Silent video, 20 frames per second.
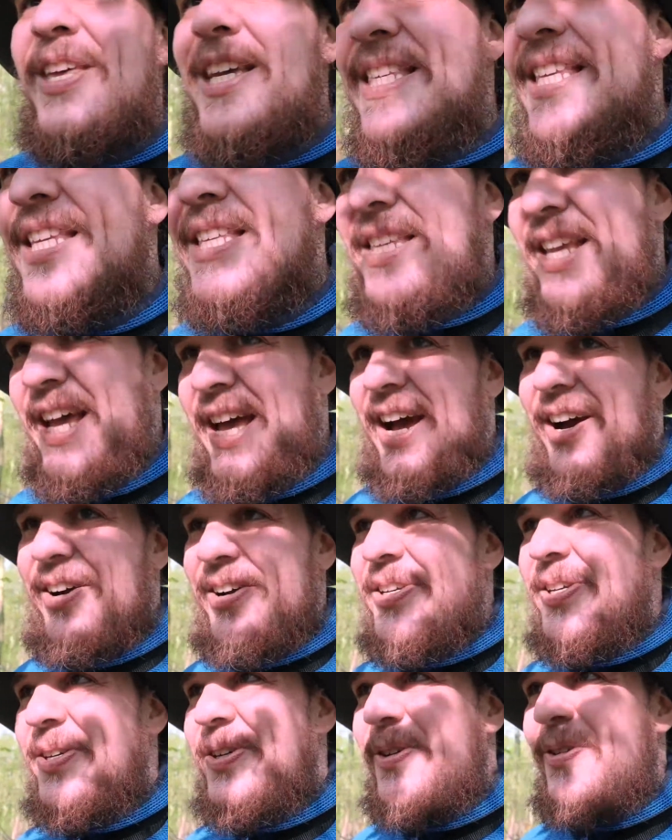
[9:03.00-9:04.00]
this is how
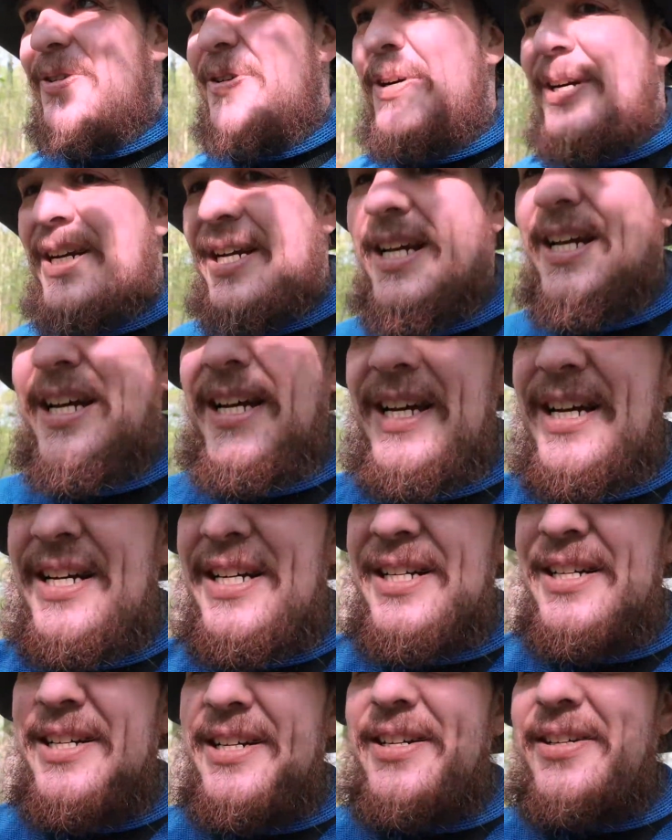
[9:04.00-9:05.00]
you
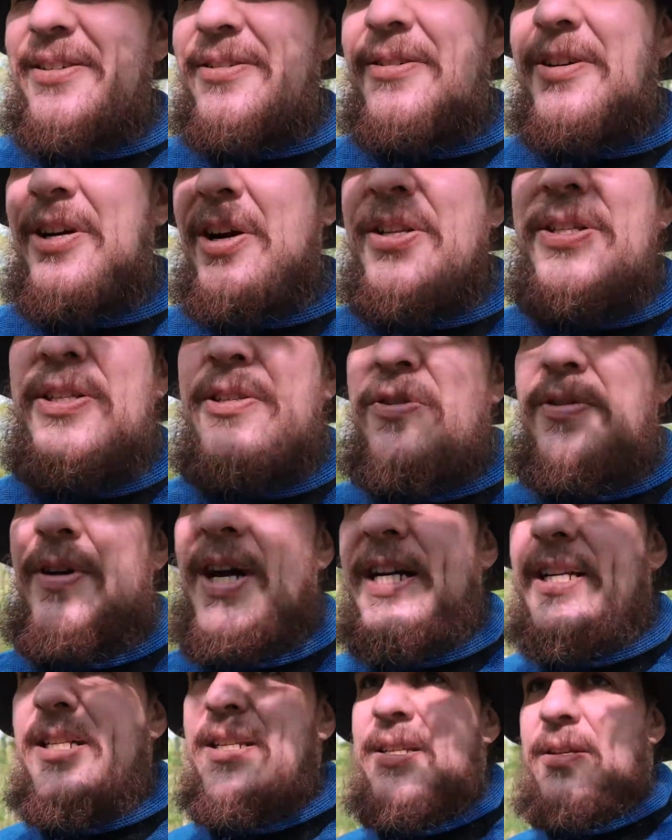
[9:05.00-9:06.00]

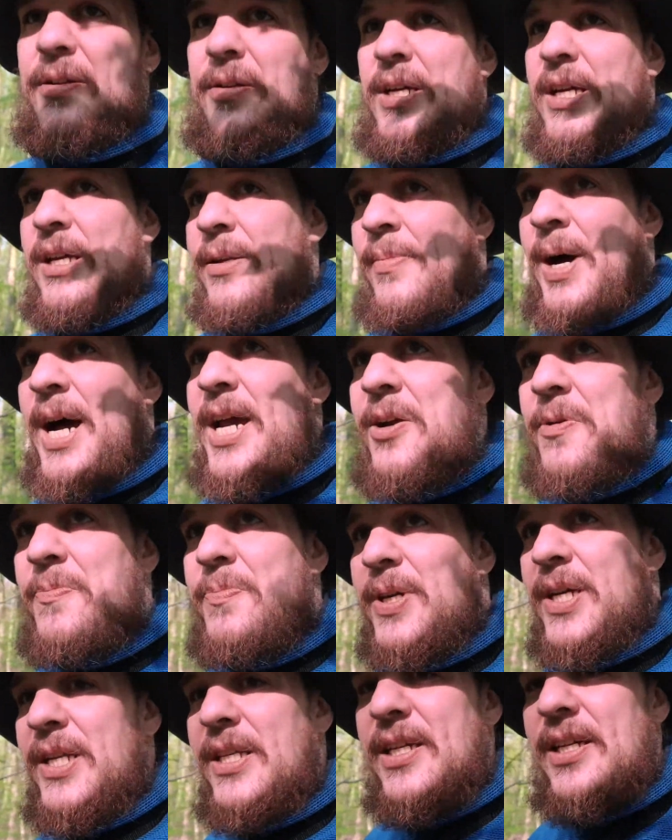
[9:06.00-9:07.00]
construct, in my
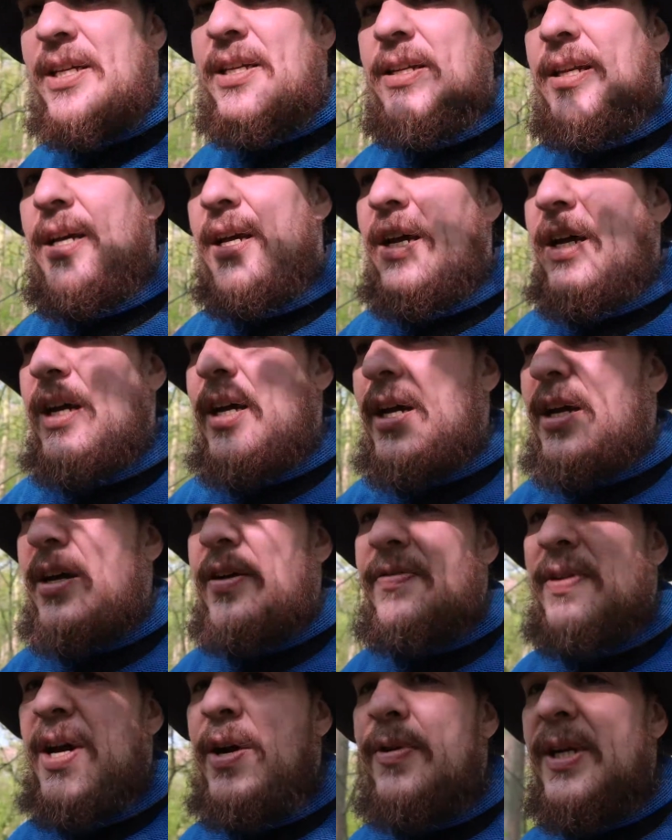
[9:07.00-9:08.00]
opinion, a
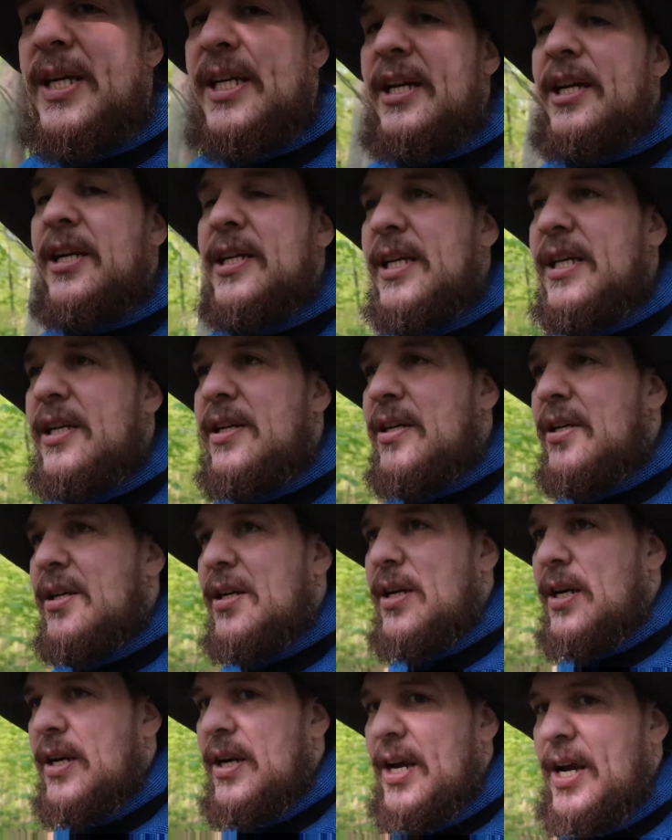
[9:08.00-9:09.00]
very clear
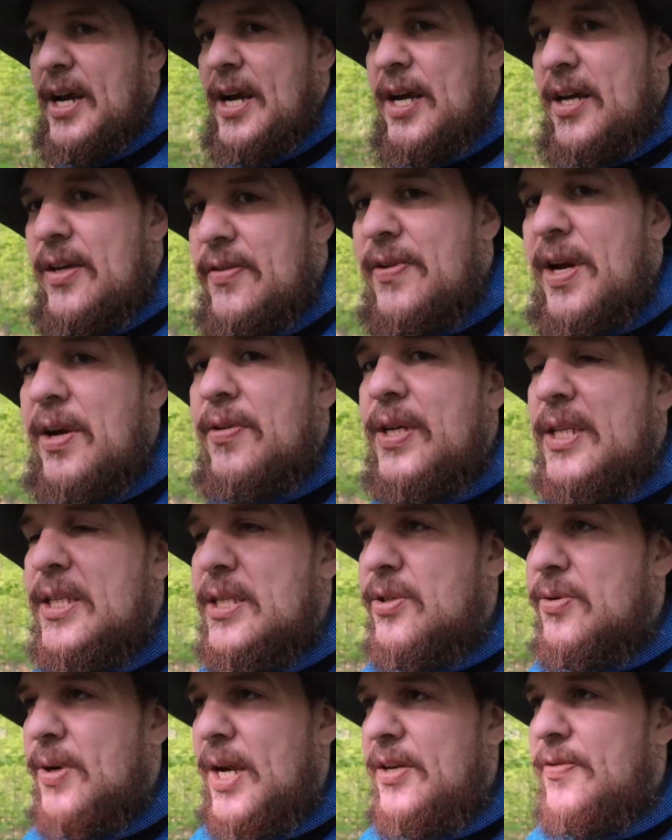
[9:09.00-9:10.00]
and very
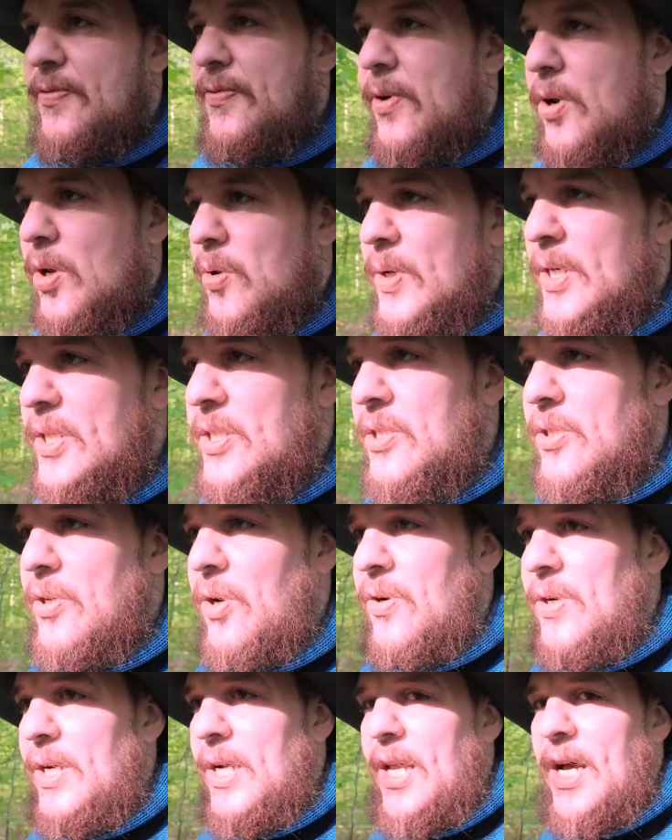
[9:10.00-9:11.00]
straightforward
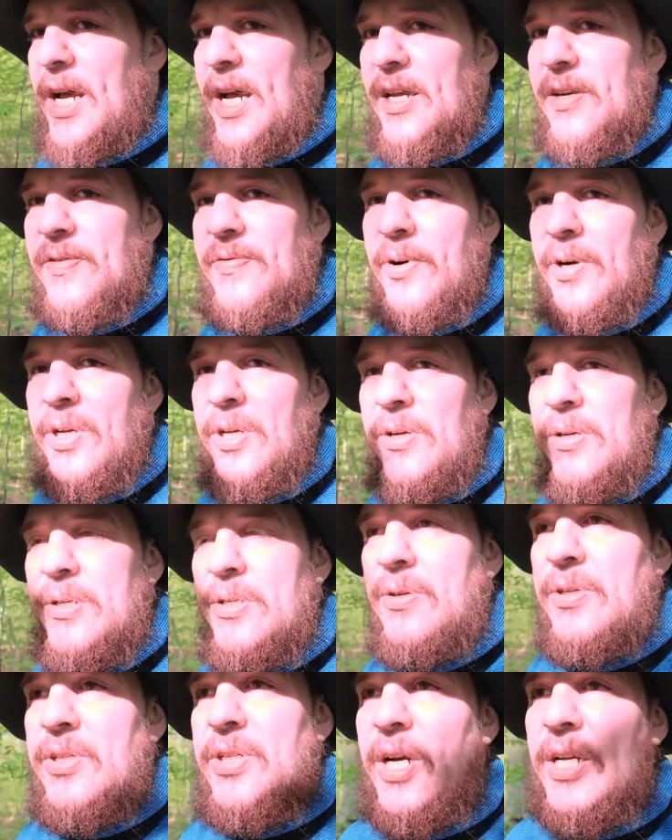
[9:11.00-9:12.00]
storyline for your
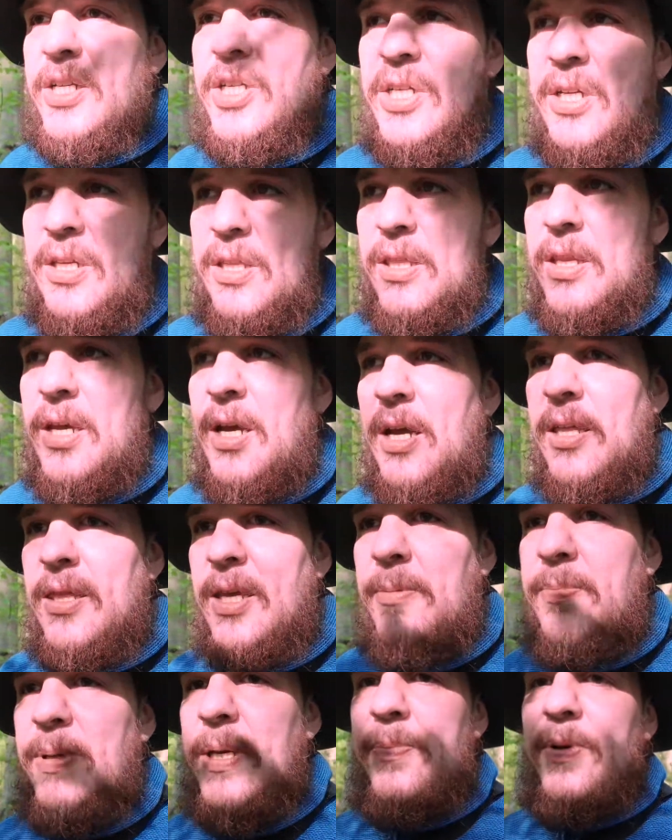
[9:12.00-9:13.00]
introduction
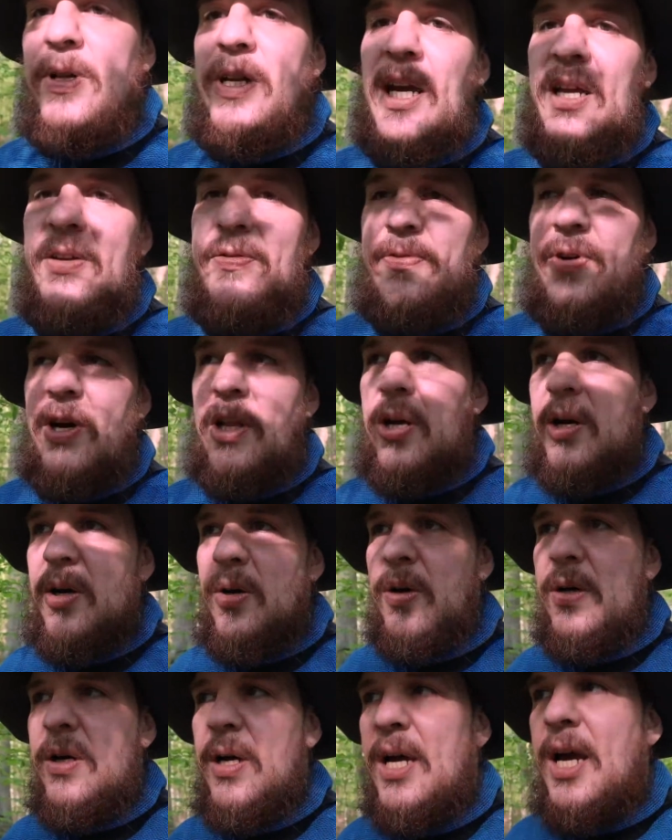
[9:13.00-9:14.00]
that people can
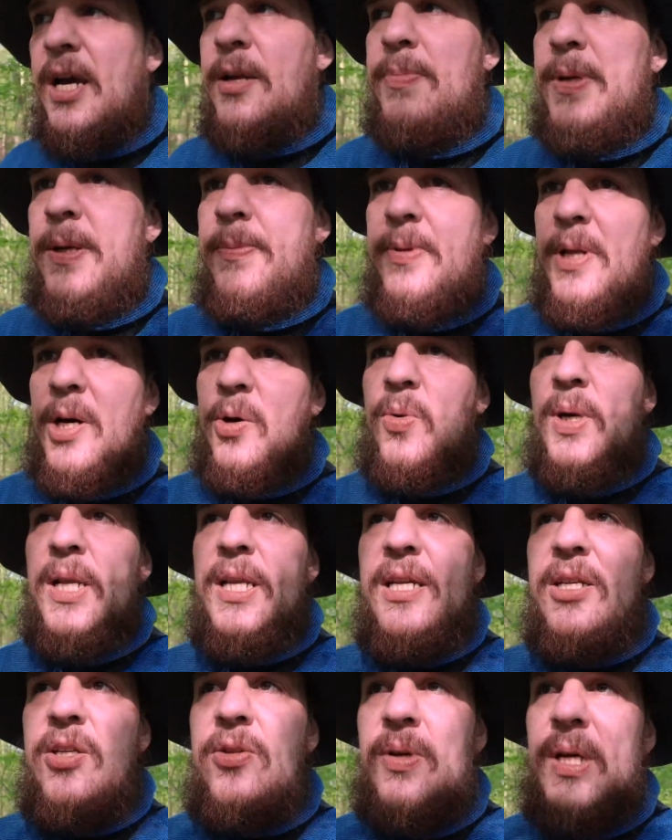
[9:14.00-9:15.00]
follow and people are
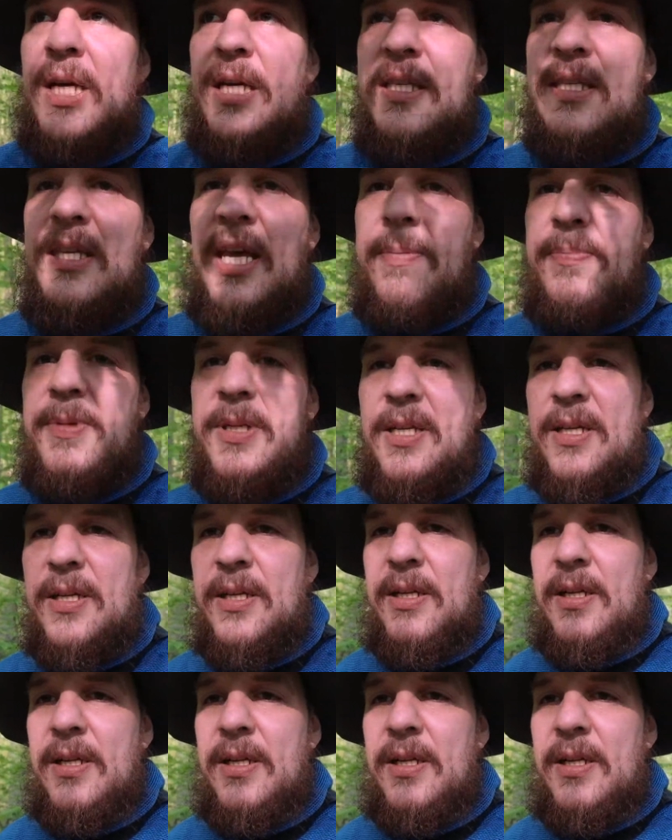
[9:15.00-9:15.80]
willing to accept